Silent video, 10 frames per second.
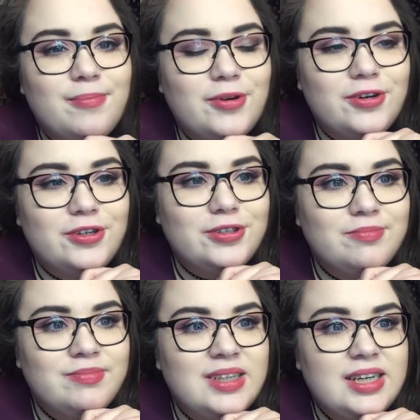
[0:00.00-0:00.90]
But
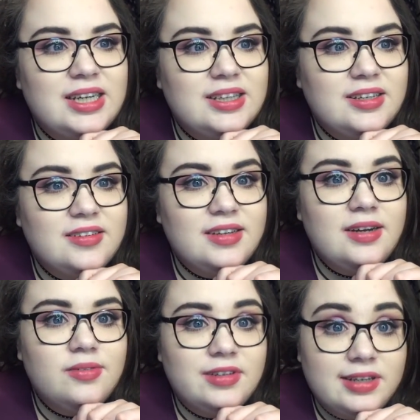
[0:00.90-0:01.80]
the
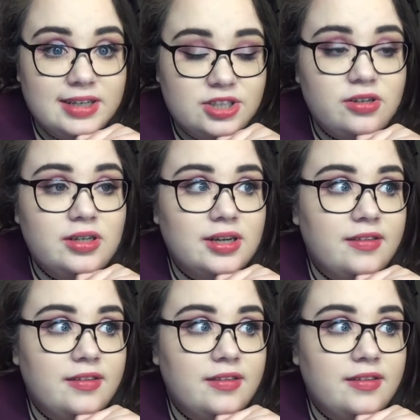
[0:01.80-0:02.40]
concealer was literally,